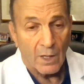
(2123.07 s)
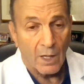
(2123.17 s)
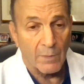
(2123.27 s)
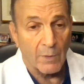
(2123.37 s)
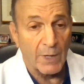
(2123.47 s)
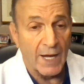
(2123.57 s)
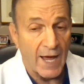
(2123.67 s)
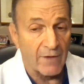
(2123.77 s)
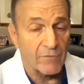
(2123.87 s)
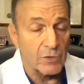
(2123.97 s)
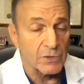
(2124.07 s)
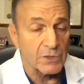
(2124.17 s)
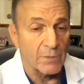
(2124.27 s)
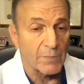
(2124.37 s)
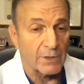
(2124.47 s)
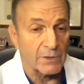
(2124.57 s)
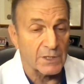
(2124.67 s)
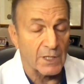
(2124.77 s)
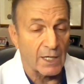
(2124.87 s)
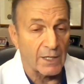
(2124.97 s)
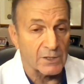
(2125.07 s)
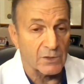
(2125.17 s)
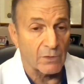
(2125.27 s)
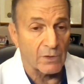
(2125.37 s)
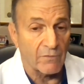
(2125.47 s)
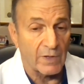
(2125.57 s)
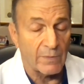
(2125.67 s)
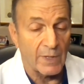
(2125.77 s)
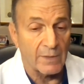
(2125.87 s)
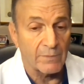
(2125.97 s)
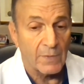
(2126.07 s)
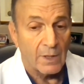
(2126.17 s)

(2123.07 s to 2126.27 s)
But we have used the pulse dye laser or the V-beam